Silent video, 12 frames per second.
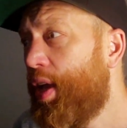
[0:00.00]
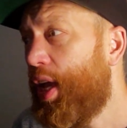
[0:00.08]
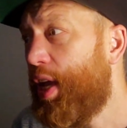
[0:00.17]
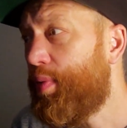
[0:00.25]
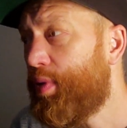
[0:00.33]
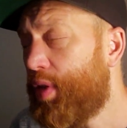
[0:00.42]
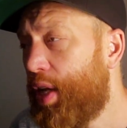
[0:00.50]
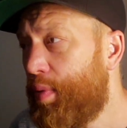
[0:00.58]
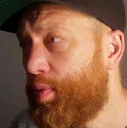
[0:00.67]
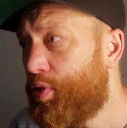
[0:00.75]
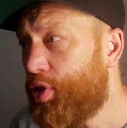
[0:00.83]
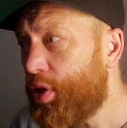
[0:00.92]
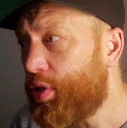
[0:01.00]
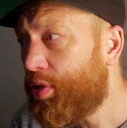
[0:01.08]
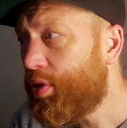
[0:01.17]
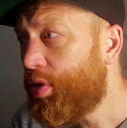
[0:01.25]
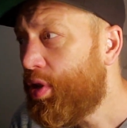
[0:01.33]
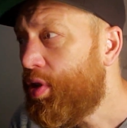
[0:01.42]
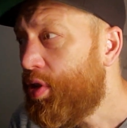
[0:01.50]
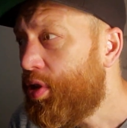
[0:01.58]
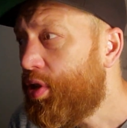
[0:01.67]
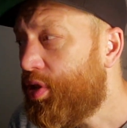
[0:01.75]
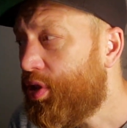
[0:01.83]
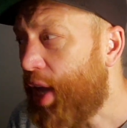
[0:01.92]
He was just
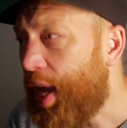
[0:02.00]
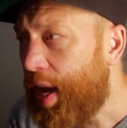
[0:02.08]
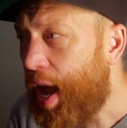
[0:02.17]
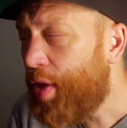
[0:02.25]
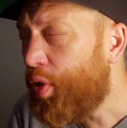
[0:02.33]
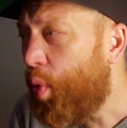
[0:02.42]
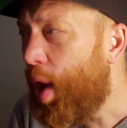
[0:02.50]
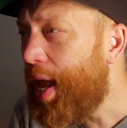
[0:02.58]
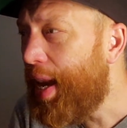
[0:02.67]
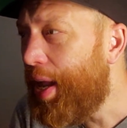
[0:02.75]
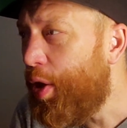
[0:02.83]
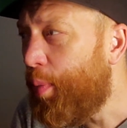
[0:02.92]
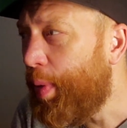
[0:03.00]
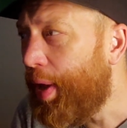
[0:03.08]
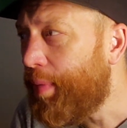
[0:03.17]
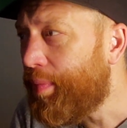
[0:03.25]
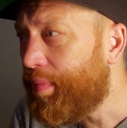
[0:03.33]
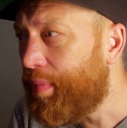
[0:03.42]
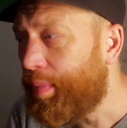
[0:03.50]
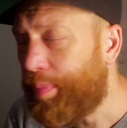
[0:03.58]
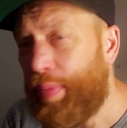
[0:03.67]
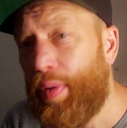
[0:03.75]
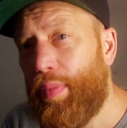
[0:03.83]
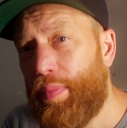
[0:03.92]
staying out of the way a little bit,
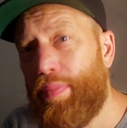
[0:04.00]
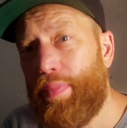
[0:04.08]
but